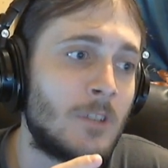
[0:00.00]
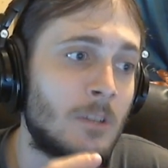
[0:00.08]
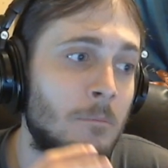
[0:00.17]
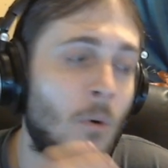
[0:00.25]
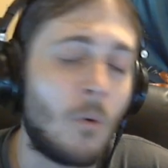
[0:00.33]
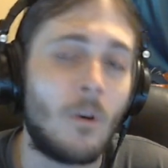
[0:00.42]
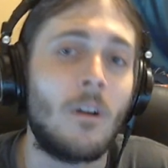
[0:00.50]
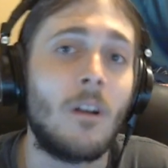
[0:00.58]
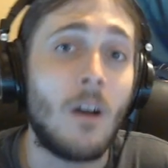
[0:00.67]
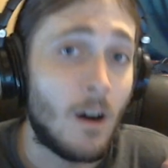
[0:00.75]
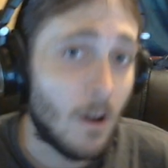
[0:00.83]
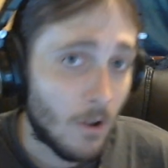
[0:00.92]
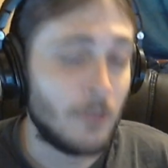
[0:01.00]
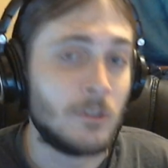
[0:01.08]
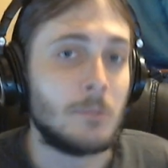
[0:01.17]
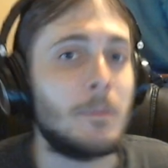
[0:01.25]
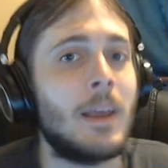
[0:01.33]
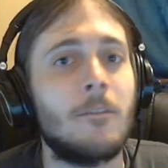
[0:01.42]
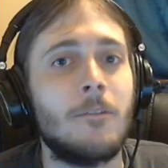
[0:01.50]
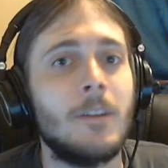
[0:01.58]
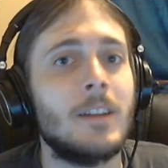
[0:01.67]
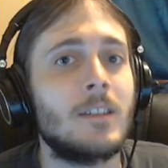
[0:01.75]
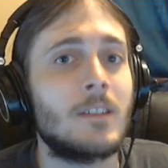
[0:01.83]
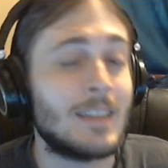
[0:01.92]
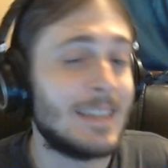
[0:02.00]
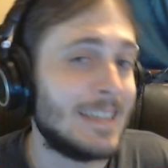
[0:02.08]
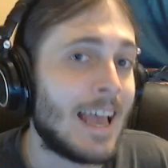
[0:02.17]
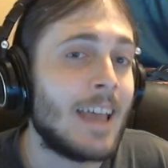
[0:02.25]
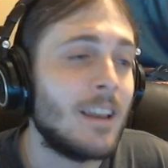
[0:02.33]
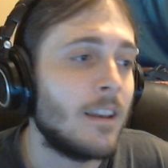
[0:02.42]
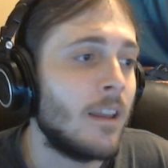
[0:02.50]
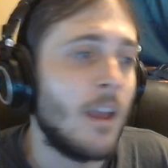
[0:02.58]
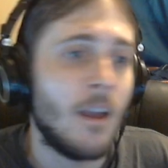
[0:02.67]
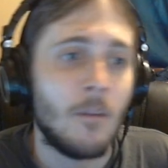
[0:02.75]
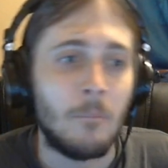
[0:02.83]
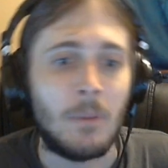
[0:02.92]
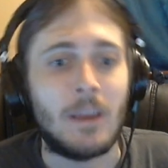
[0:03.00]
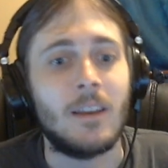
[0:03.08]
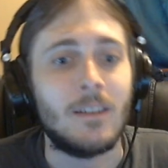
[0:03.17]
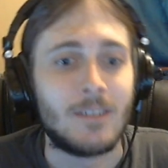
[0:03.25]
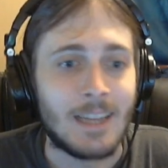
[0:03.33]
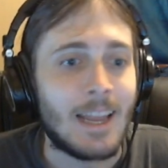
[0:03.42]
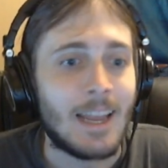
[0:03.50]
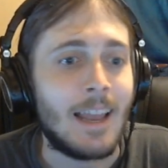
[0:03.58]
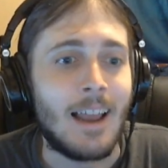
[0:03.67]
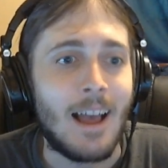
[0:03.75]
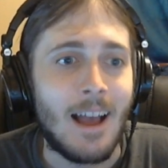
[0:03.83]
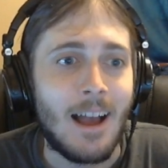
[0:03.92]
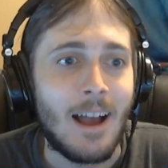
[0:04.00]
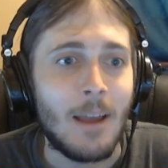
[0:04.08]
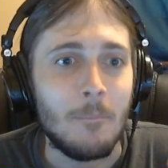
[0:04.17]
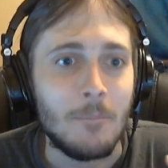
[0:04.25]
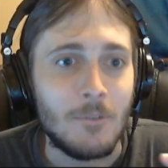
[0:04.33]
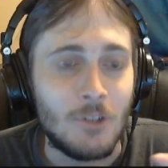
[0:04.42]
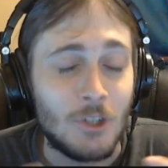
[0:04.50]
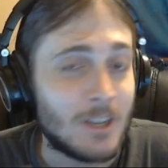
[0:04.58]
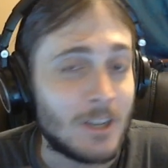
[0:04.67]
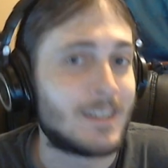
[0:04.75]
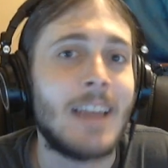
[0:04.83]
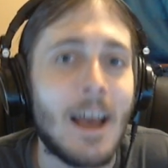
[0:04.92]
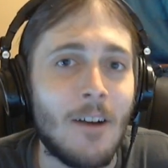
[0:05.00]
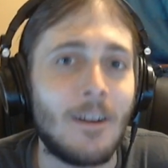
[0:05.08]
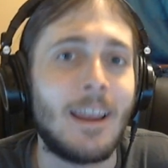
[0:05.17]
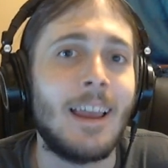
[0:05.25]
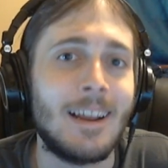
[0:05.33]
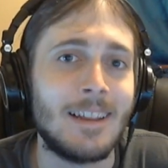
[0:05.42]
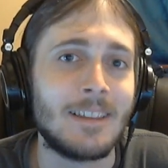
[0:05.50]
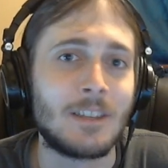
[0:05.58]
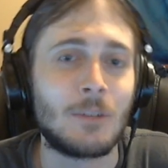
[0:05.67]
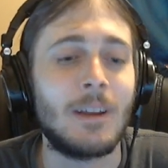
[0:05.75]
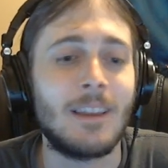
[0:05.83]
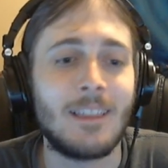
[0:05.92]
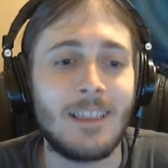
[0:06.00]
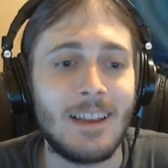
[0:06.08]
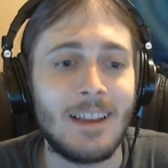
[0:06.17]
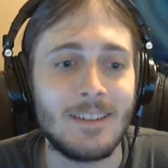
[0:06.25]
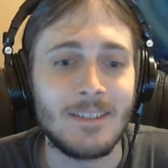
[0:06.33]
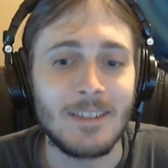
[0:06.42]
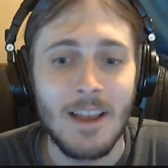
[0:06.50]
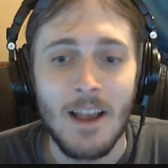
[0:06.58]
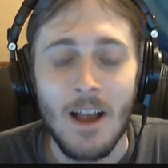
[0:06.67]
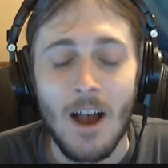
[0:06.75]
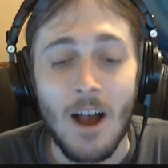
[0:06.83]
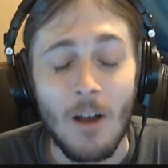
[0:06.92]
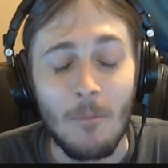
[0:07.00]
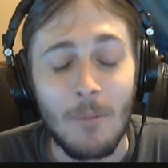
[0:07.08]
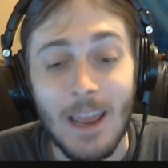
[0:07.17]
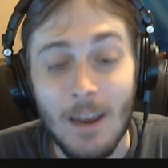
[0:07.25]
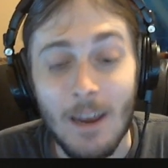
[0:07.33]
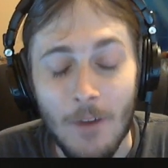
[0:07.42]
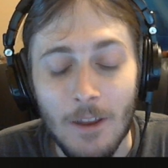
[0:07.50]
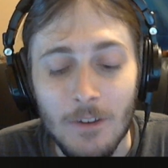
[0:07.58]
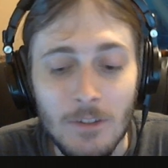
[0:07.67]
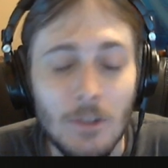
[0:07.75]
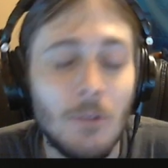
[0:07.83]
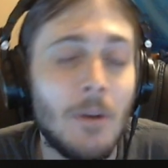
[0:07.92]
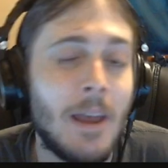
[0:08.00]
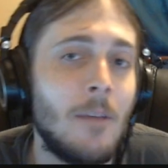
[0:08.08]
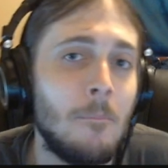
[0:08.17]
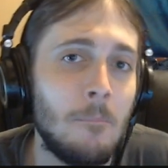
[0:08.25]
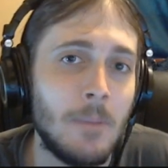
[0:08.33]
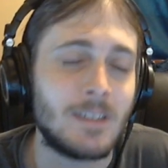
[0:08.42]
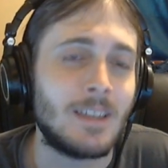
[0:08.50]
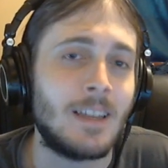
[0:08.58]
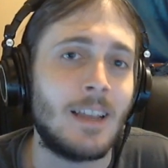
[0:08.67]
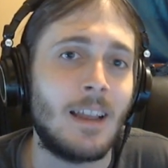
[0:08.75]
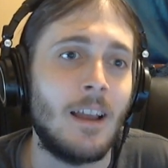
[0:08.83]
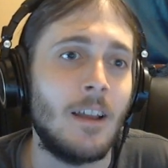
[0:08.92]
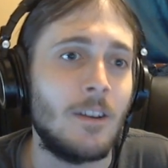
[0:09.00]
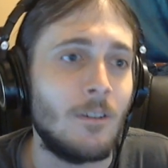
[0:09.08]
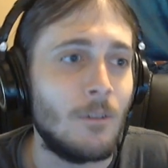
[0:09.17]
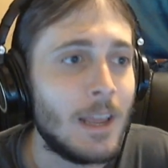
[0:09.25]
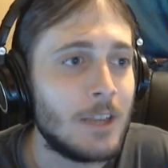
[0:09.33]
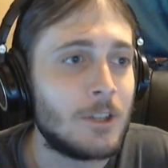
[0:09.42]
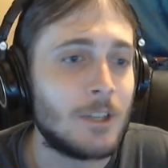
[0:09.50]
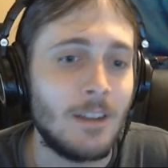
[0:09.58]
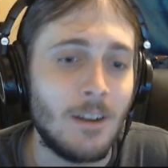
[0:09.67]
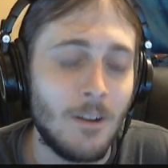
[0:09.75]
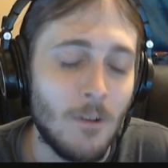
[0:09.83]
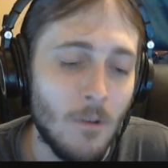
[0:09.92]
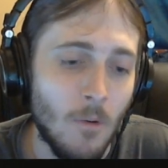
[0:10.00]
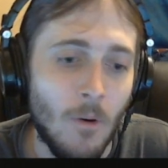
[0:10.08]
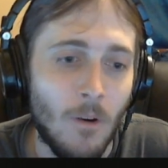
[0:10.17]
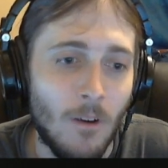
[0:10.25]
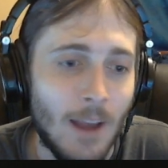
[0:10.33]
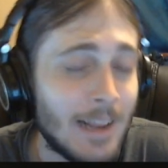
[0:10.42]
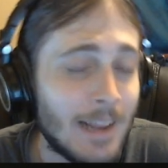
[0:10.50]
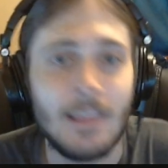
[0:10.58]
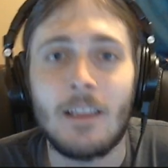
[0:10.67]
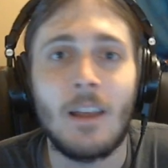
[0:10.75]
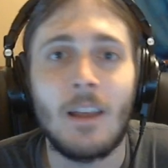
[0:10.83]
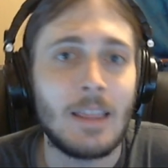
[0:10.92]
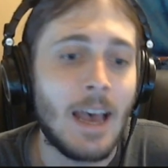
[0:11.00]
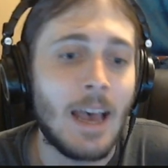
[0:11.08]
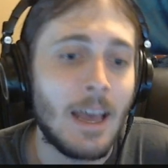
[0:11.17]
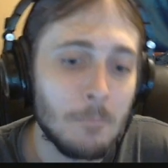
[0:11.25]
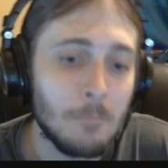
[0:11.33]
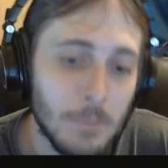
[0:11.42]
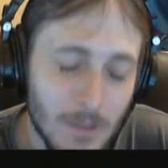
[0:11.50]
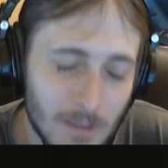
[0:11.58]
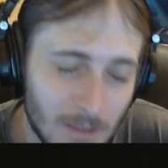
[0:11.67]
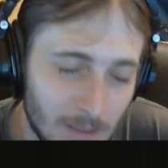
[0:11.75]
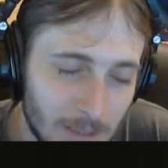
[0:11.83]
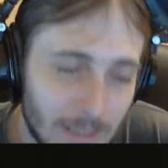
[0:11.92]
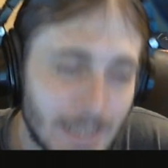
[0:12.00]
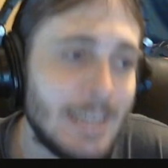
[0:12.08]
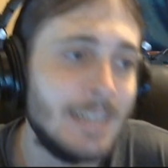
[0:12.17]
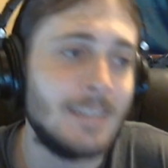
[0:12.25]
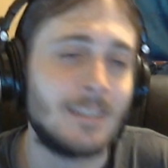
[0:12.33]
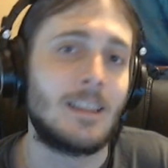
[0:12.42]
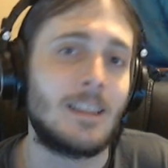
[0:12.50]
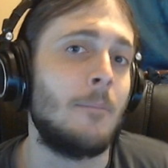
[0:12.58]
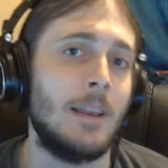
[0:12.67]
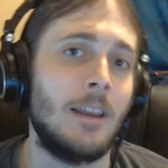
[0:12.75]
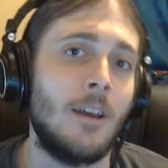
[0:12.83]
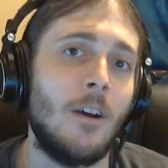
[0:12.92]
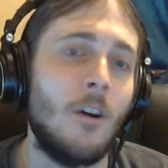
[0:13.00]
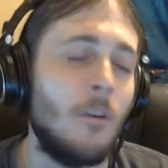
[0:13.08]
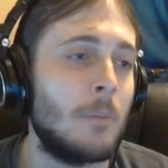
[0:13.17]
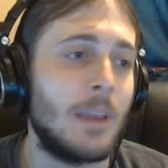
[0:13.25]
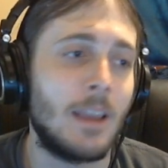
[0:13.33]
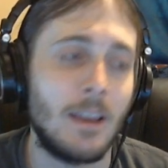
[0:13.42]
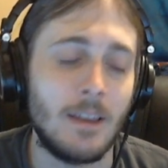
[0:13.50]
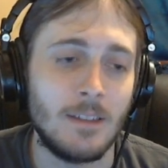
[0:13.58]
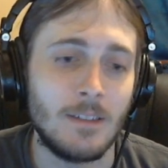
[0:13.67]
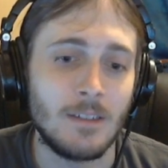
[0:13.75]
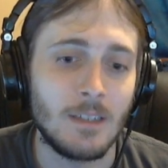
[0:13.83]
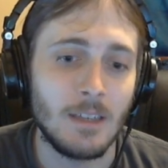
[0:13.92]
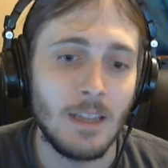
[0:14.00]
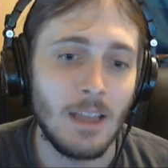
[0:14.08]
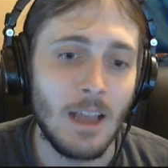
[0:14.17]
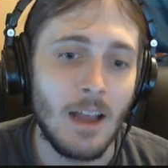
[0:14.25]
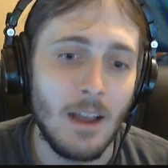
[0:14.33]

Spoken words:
support all those benefits yet, because again, I'm just now getting in the swing of things. And if I do end up missing a donation or anything like that, please let me know, because